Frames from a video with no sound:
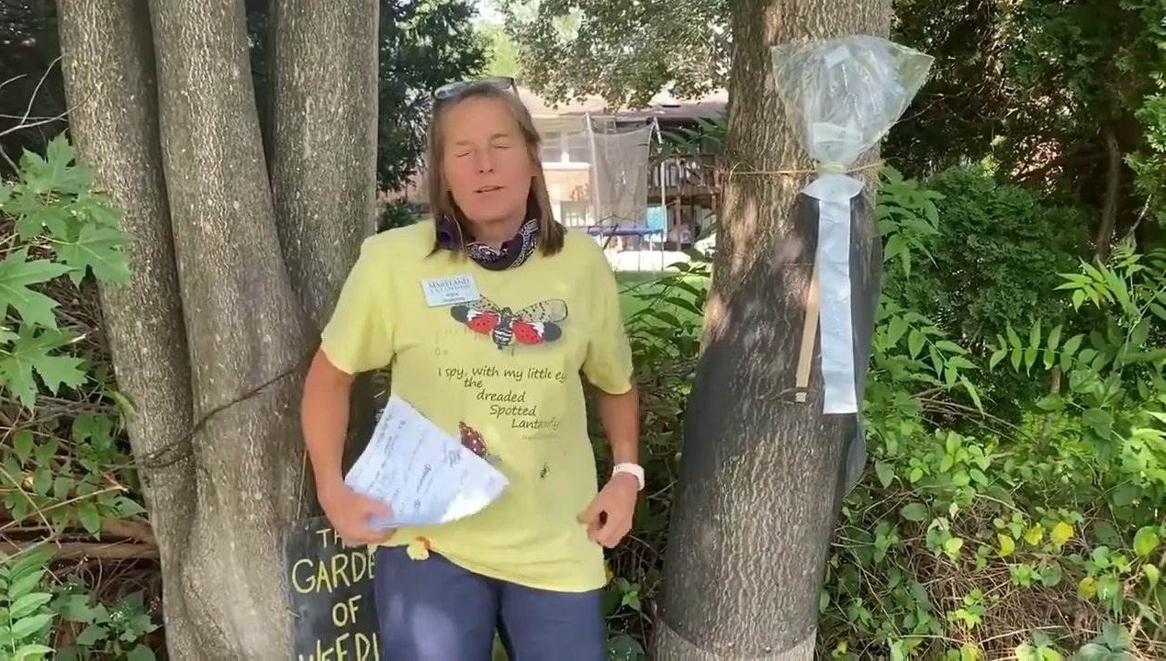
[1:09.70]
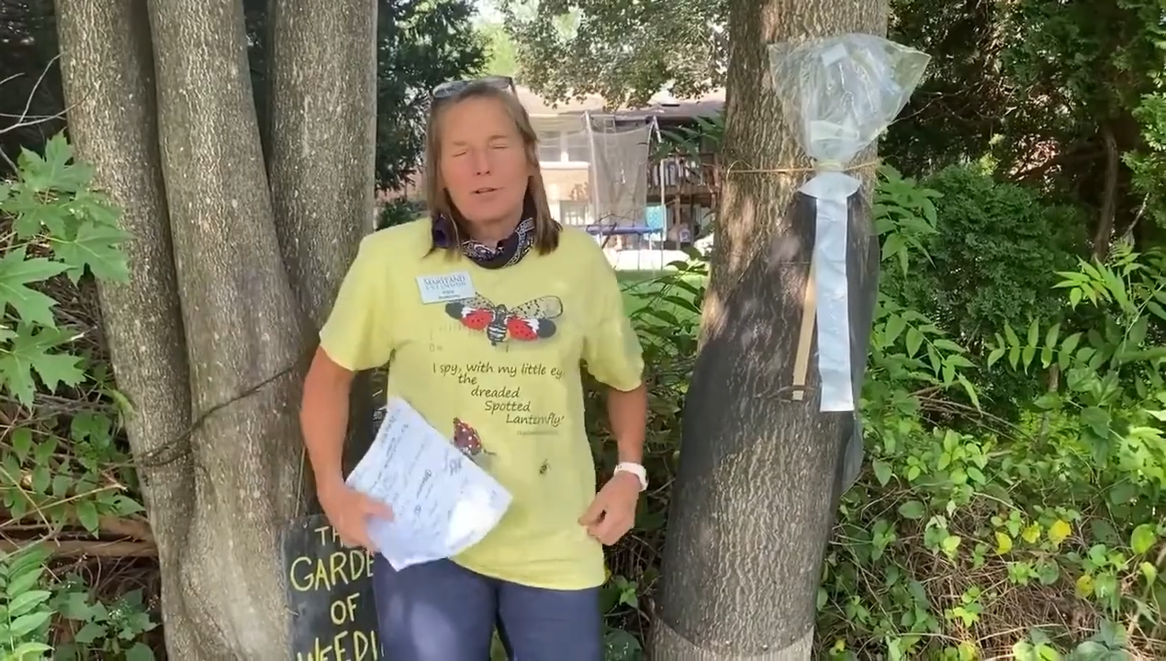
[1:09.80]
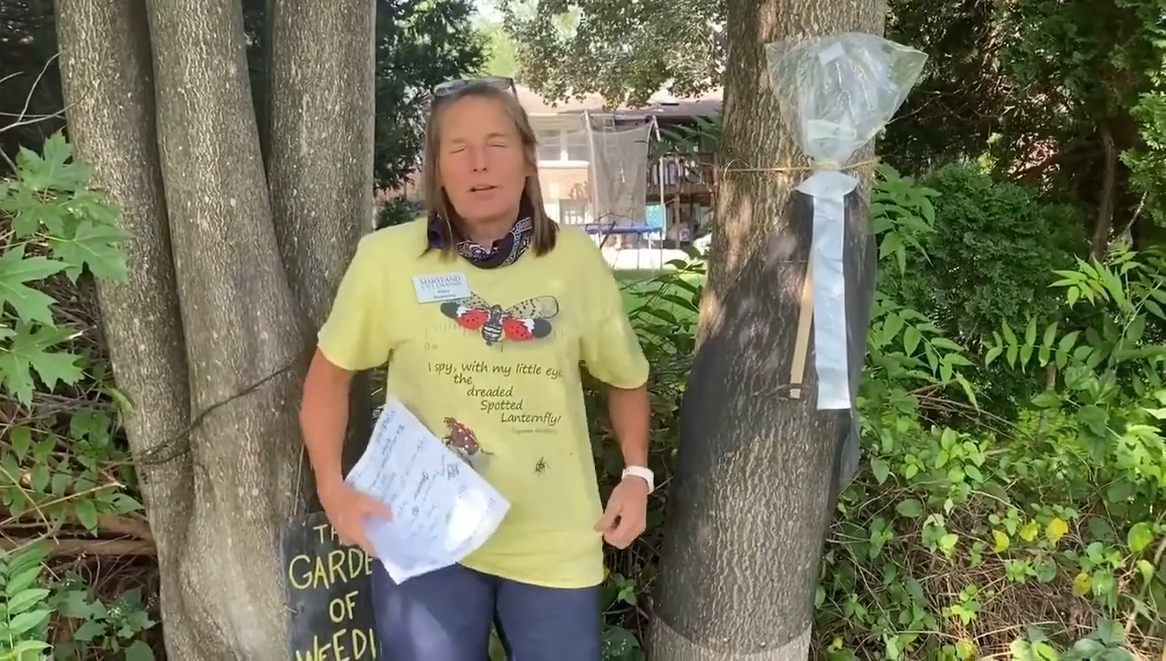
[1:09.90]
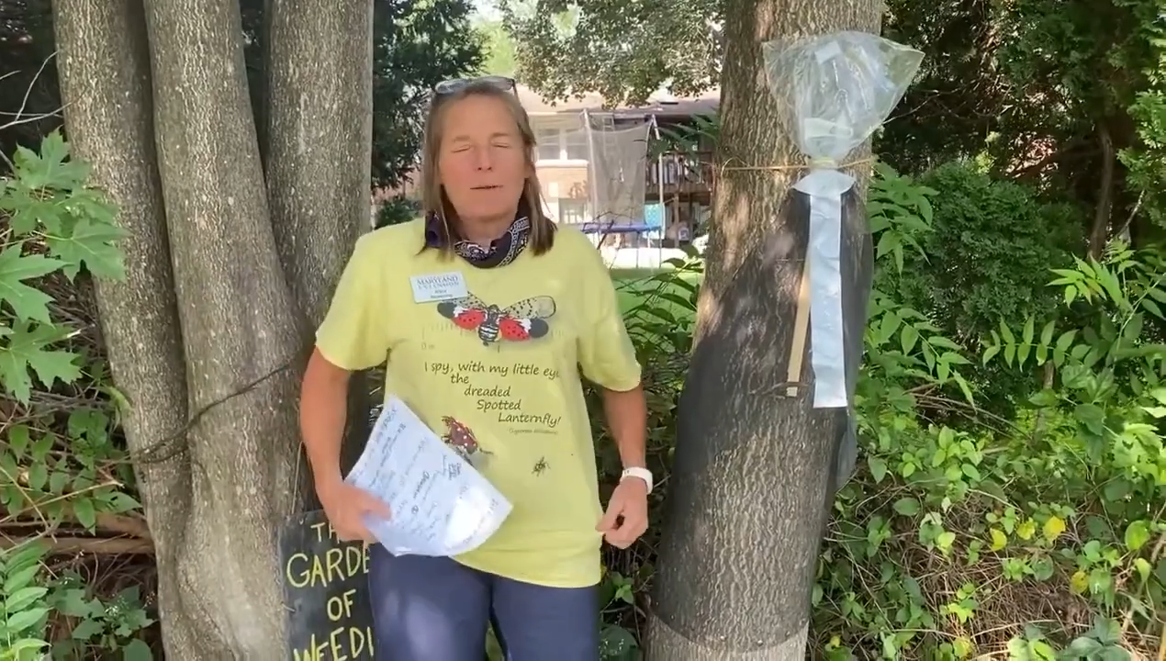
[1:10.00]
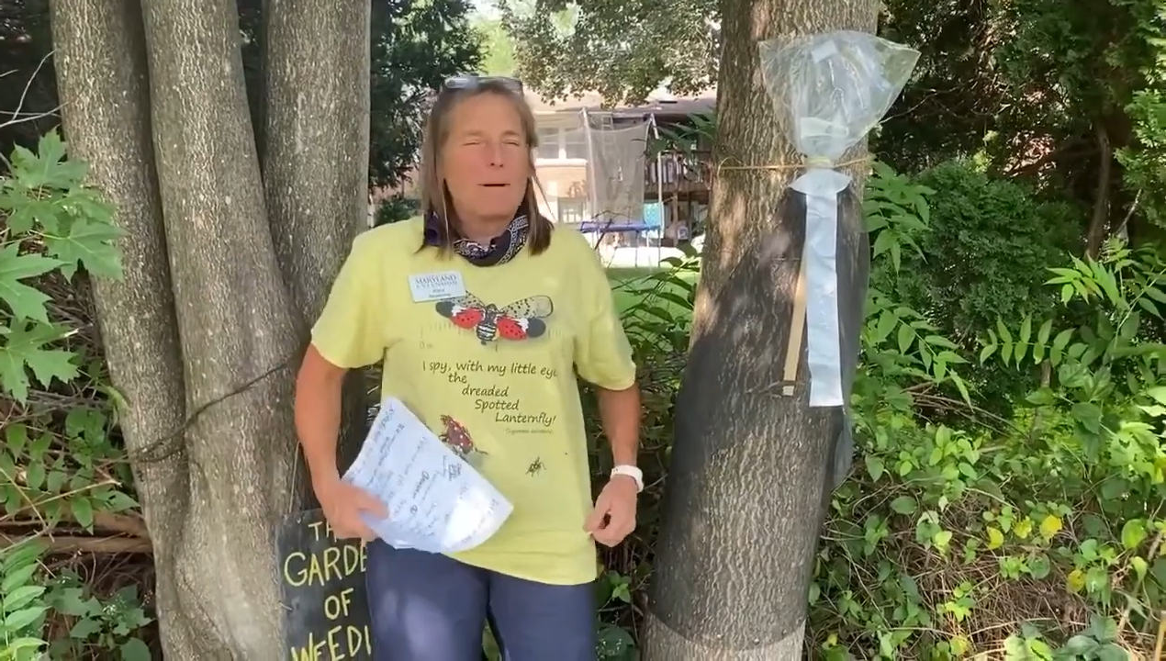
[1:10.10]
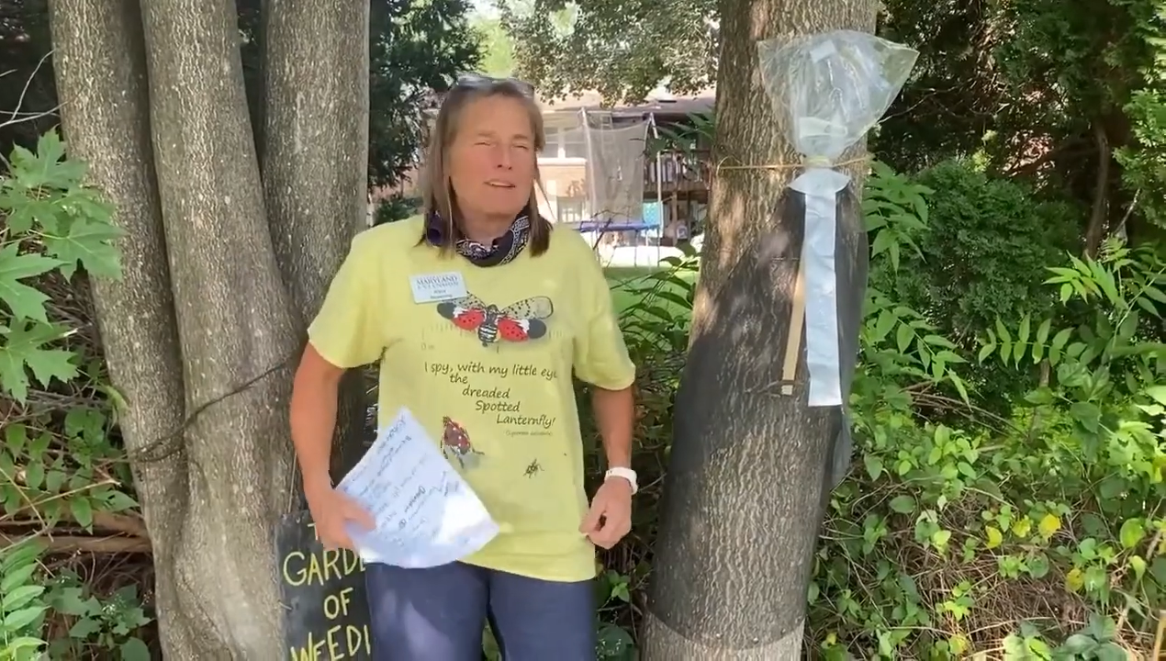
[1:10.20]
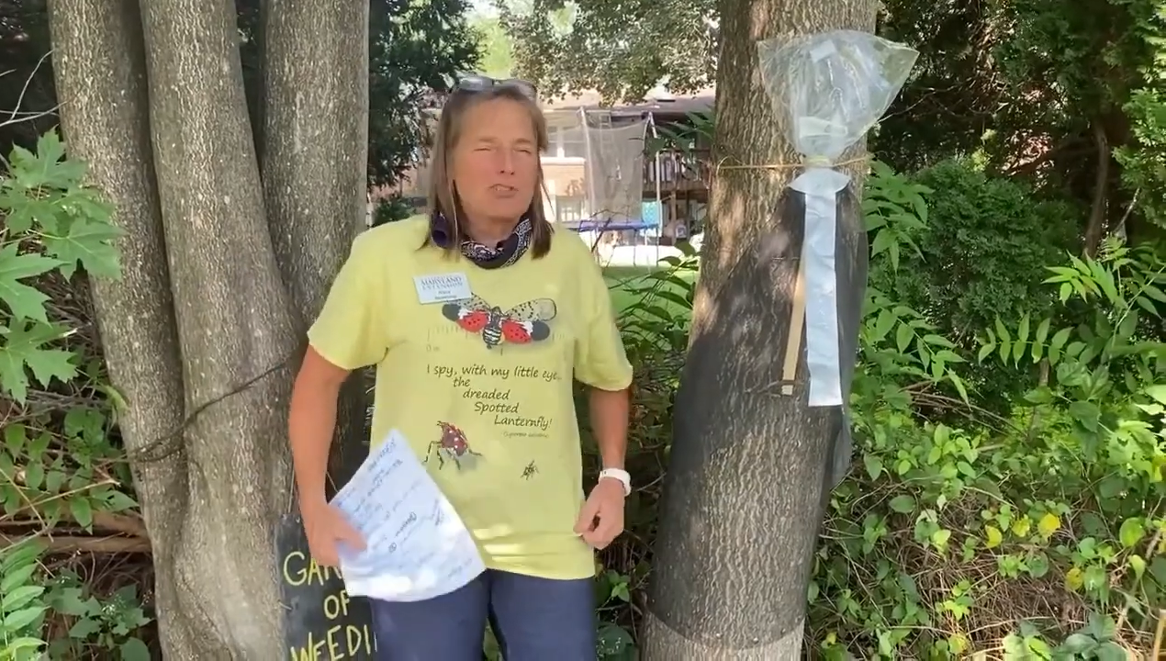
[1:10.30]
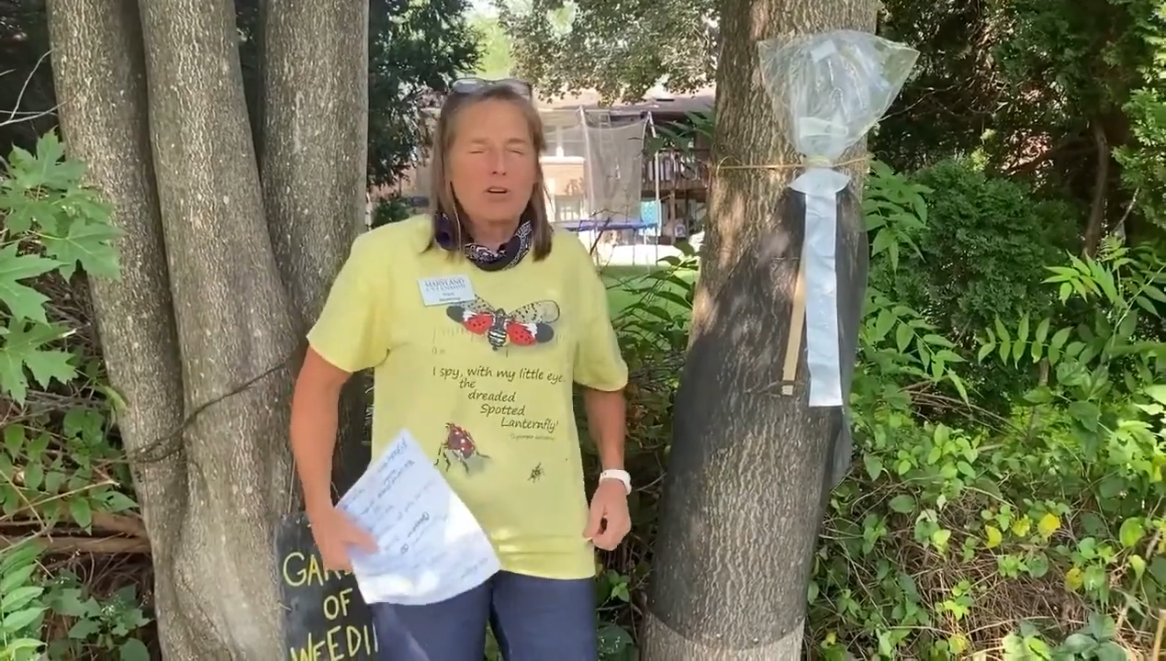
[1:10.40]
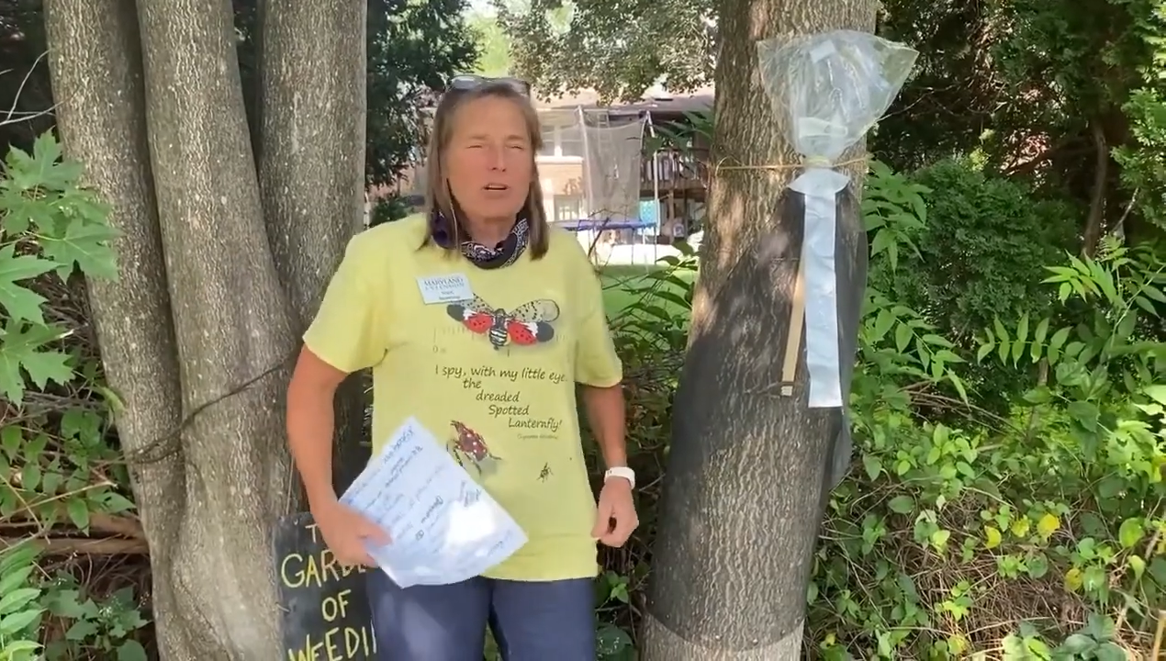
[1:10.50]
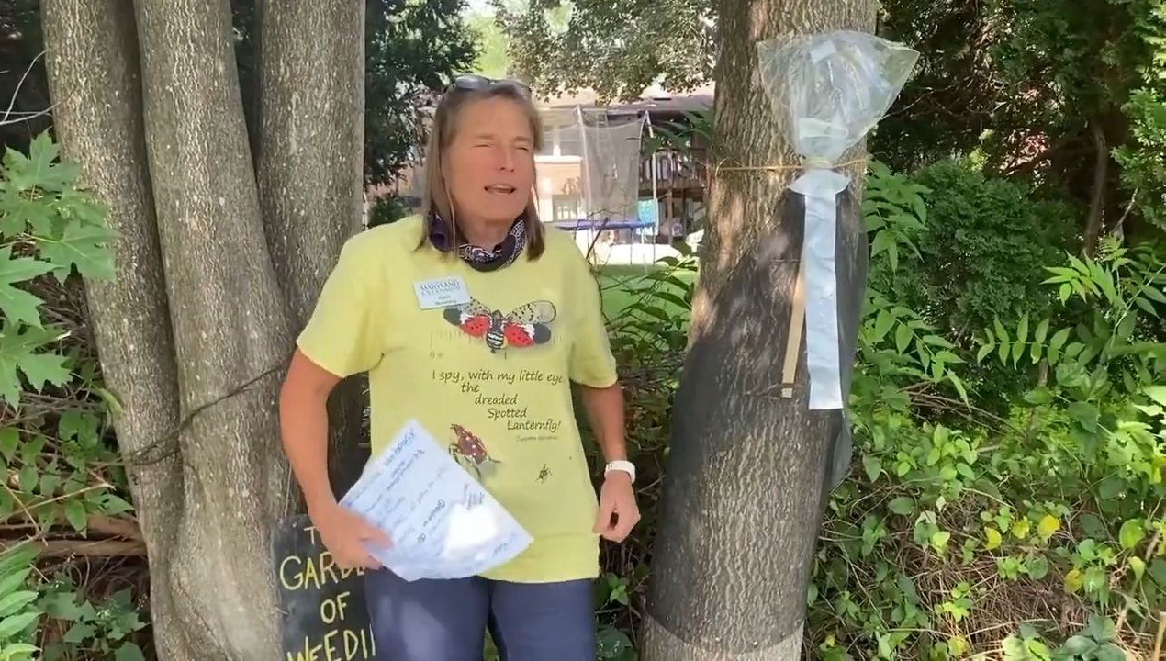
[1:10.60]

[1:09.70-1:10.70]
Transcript: look at my shirt